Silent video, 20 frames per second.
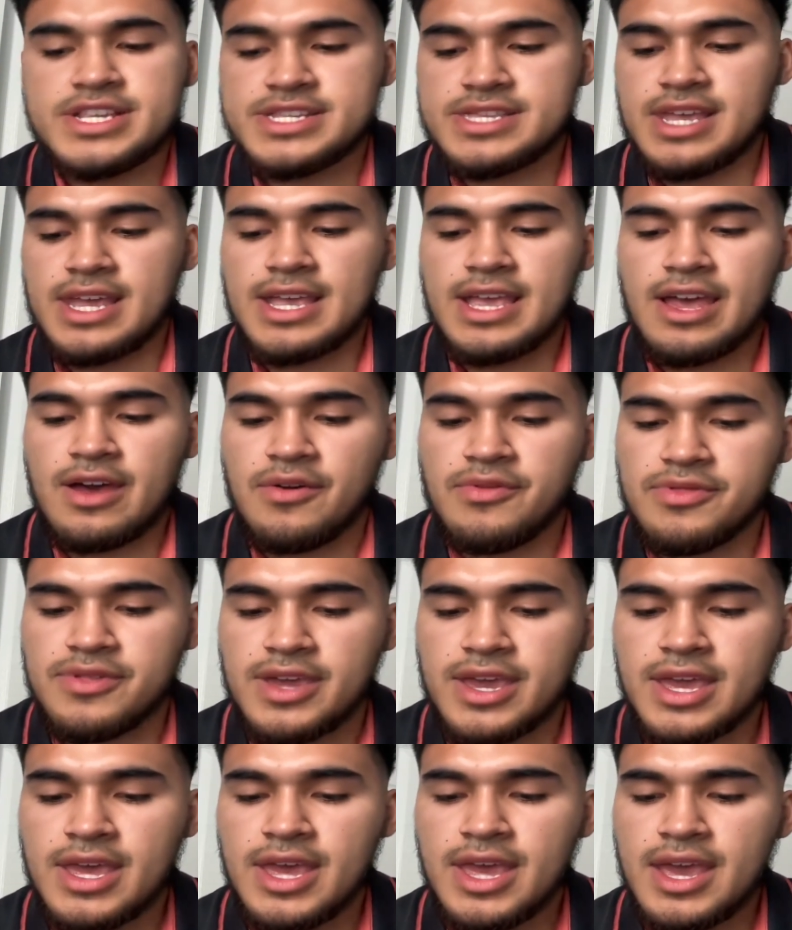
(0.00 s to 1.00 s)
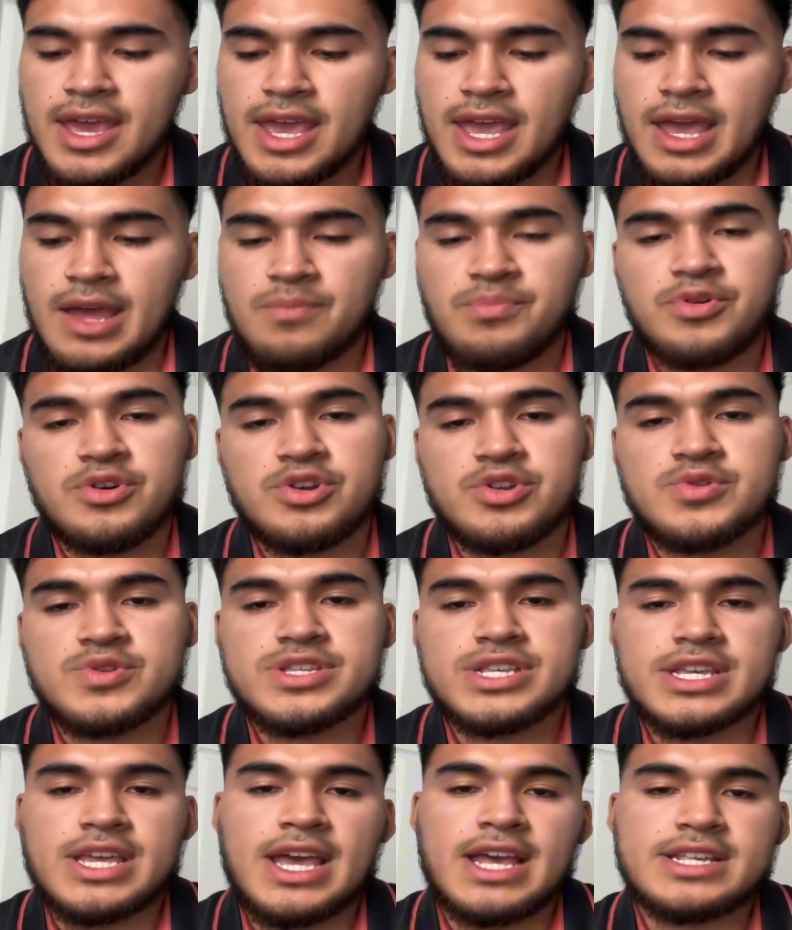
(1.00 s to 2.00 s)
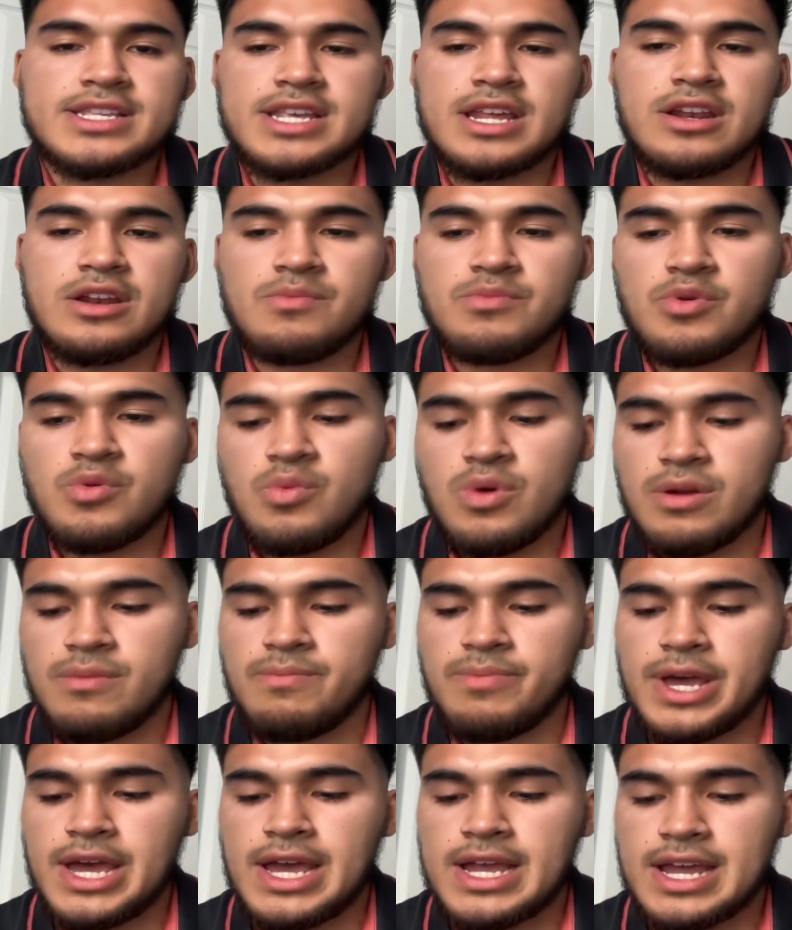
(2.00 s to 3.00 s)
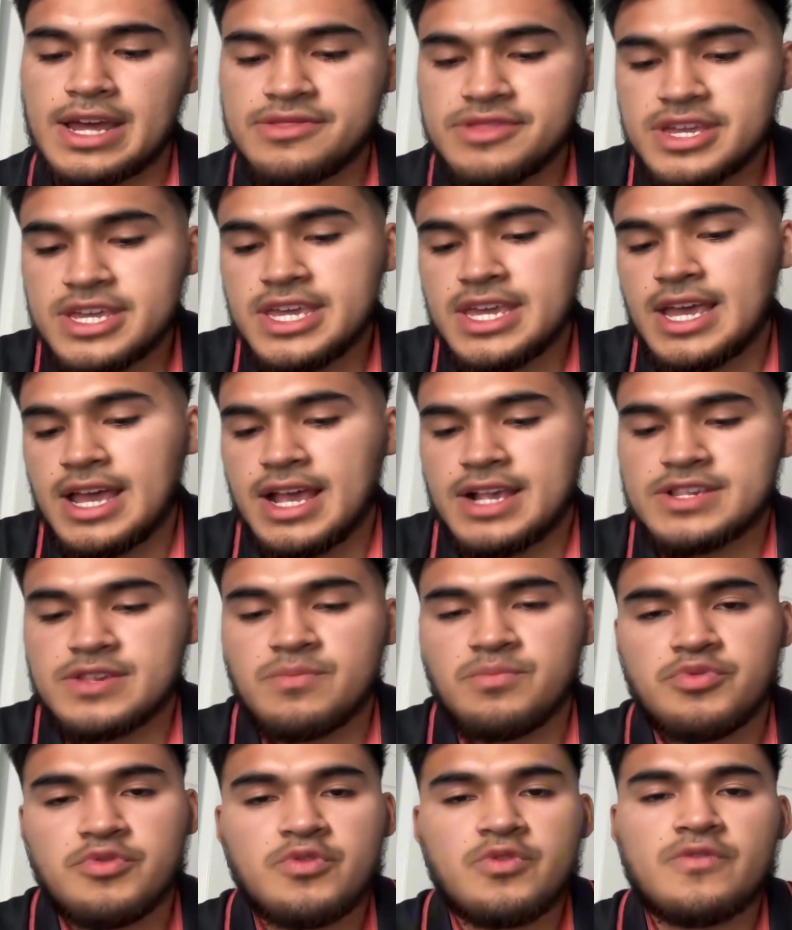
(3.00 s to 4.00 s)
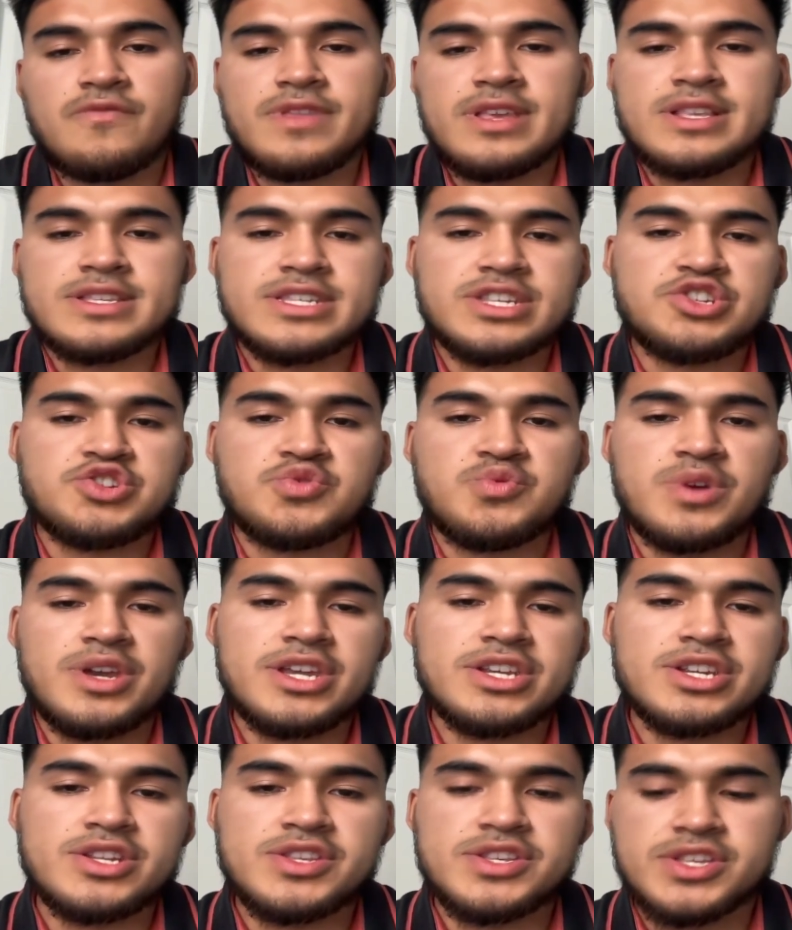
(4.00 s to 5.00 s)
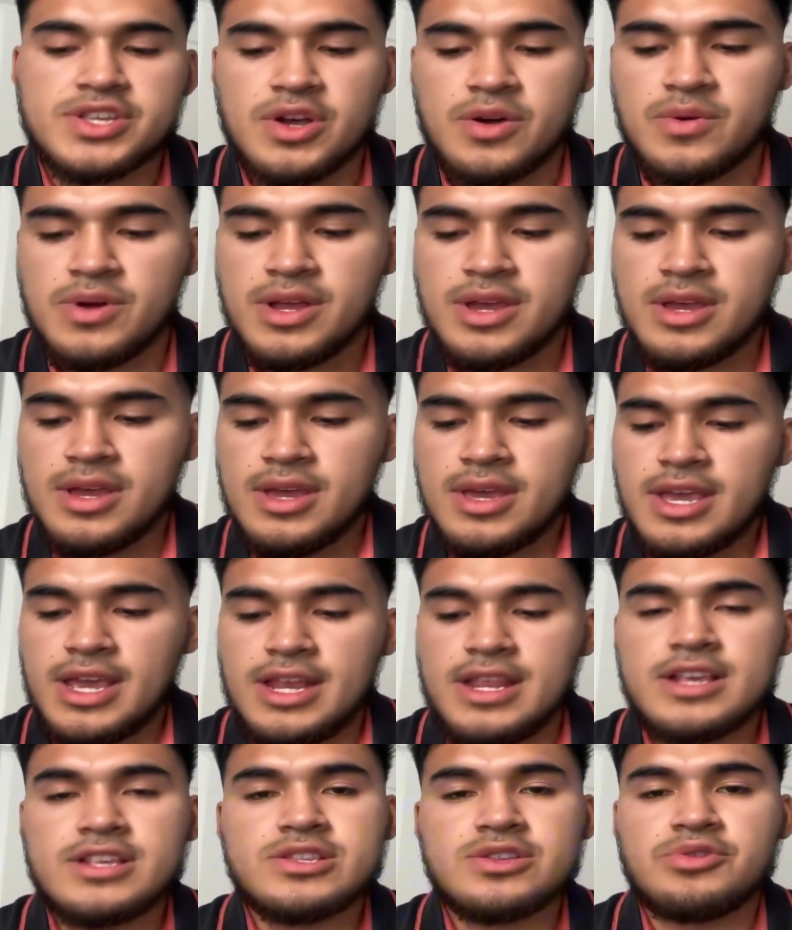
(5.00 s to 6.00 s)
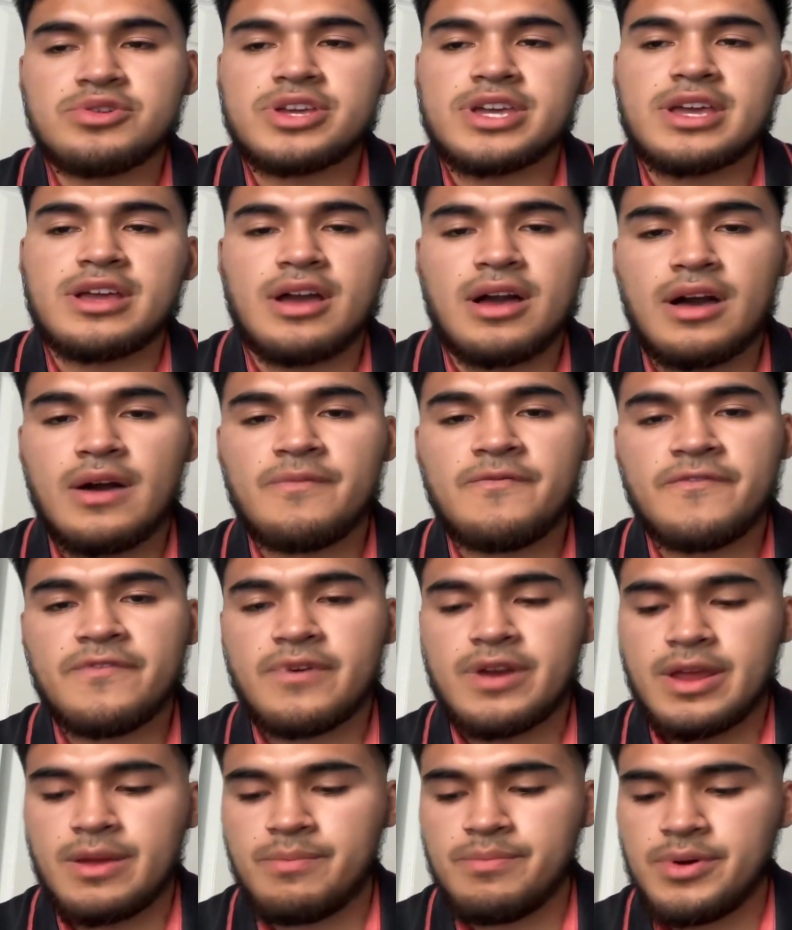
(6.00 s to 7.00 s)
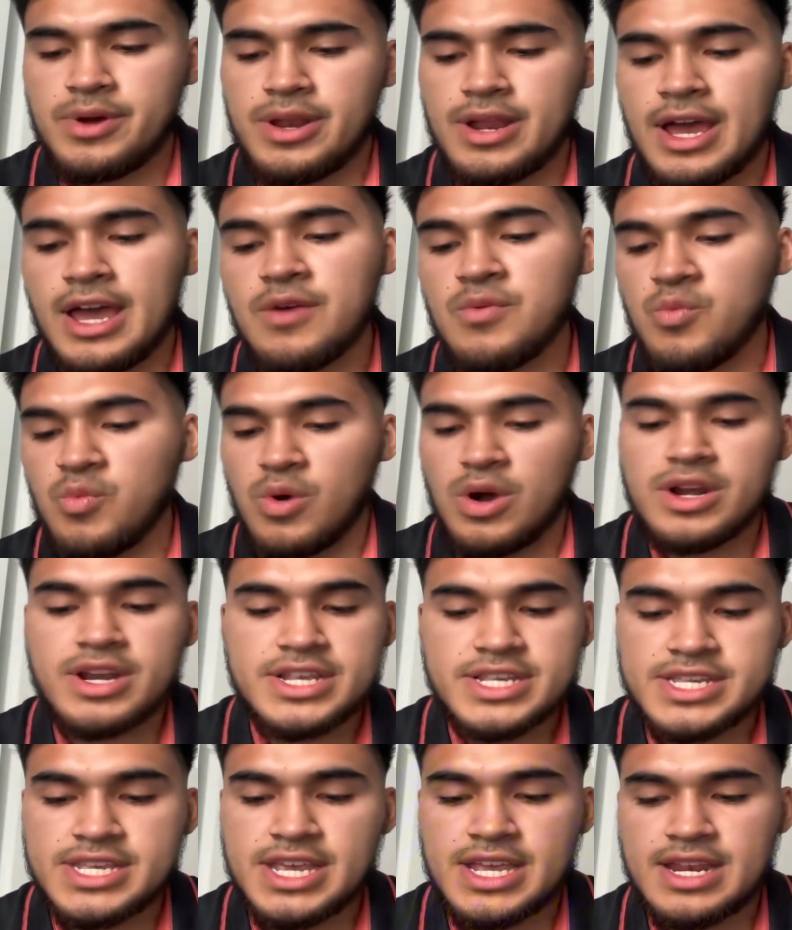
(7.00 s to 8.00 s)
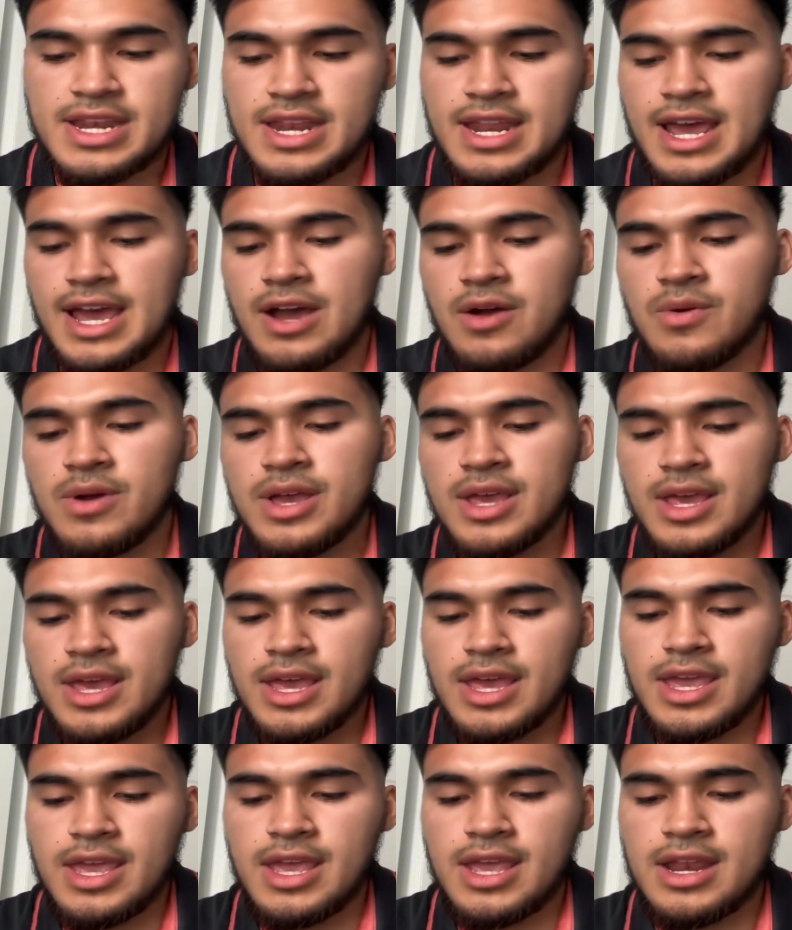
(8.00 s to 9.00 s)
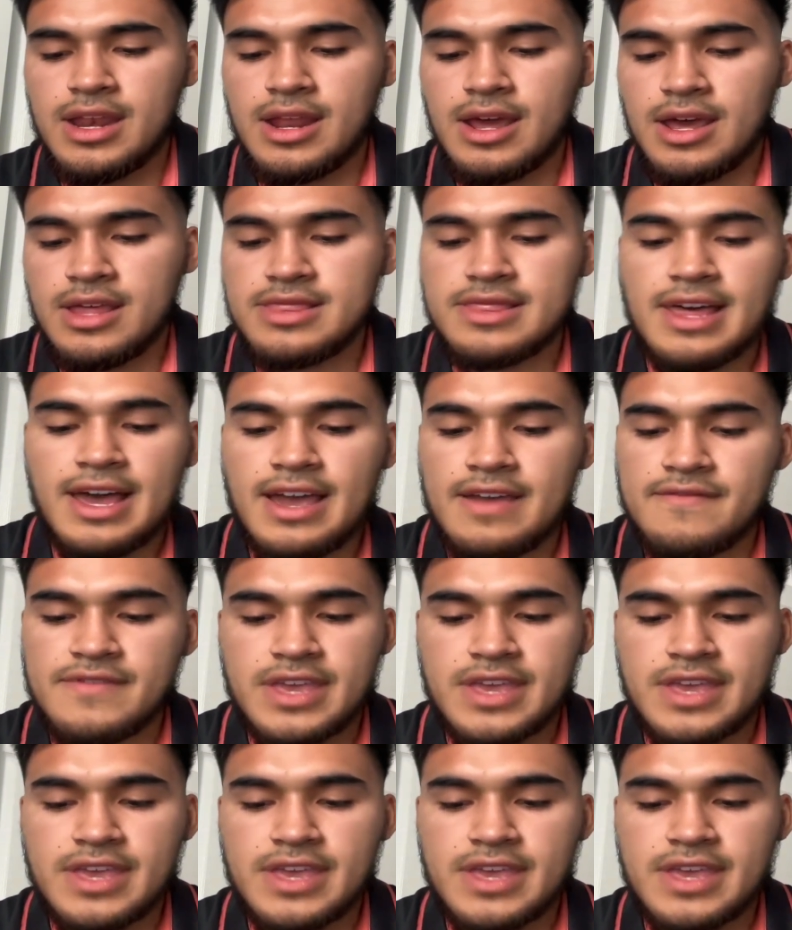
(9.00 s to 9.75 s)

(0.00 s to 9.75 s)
staying healthy and producing as that number one back. I think he has improved in situations, so it is looking up for him, but I want to see it now in live